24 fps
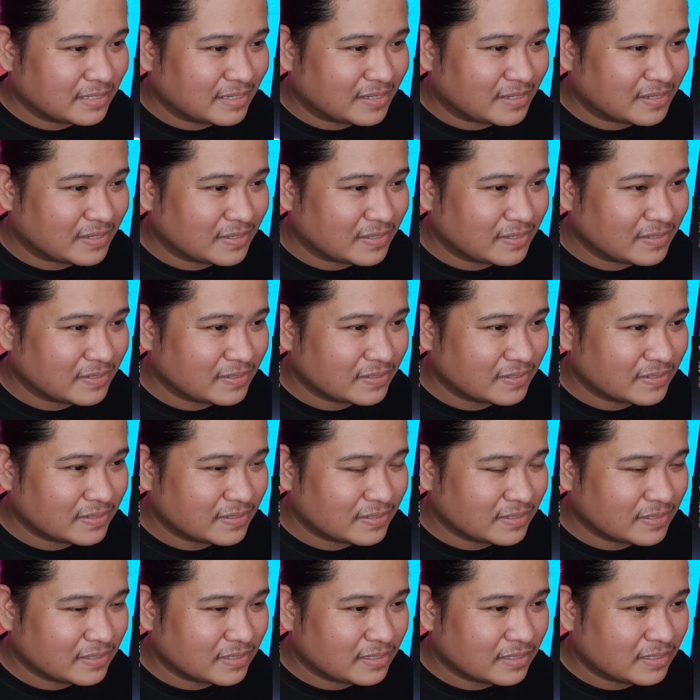Oh.
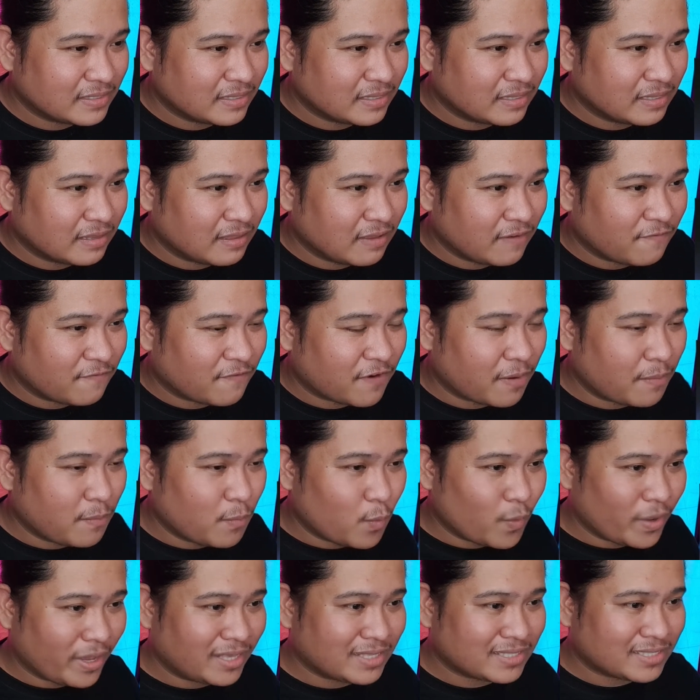
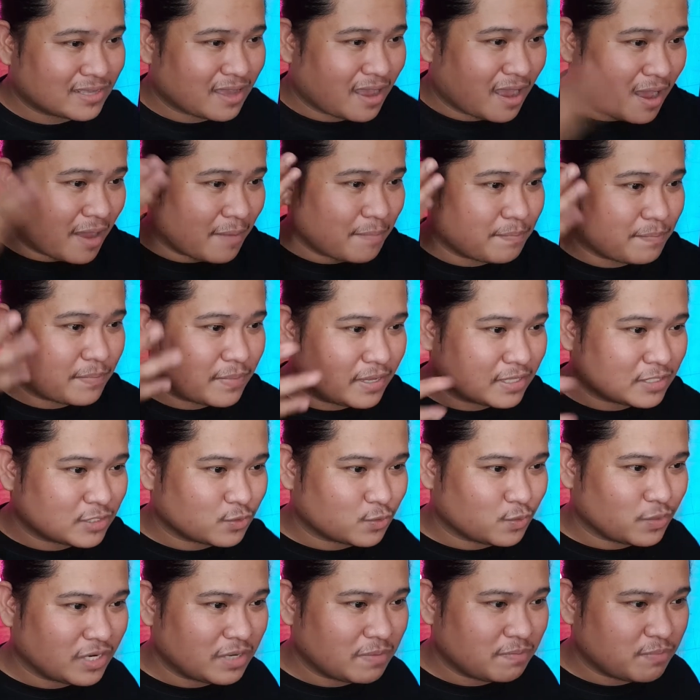From waist up,
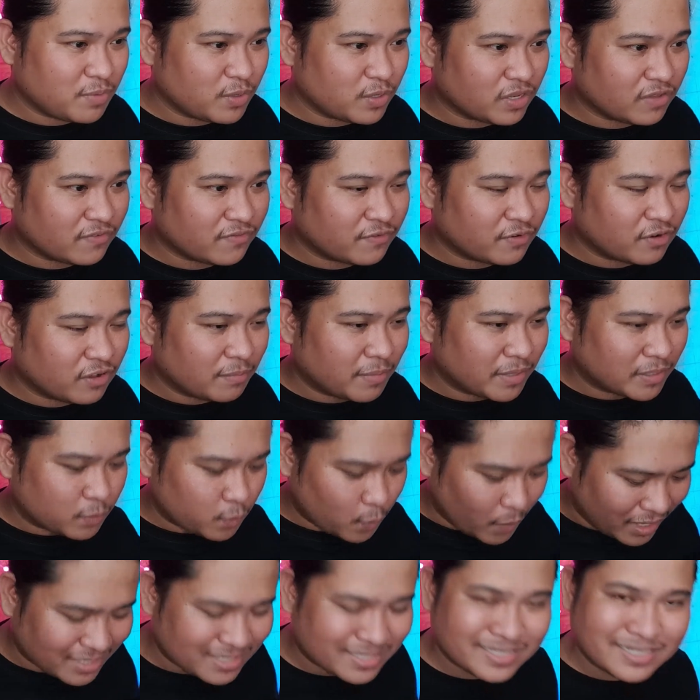it's really beautiful, but
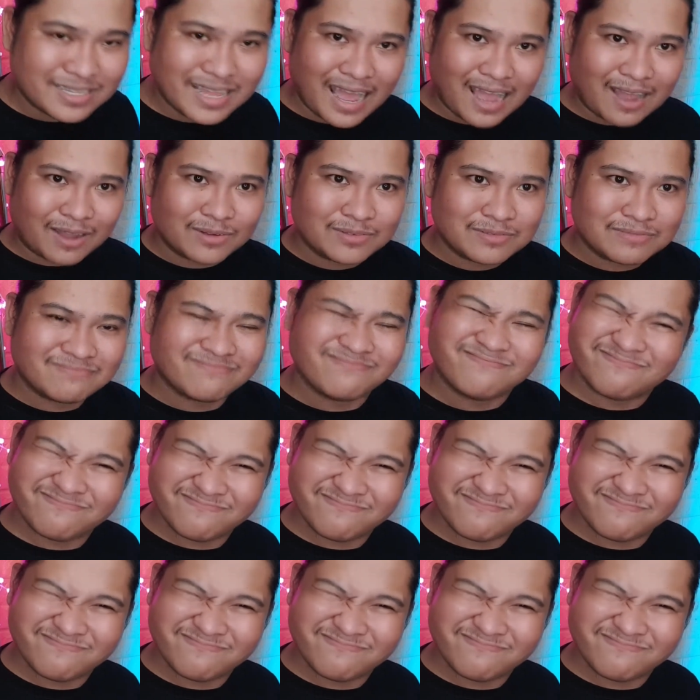waist down,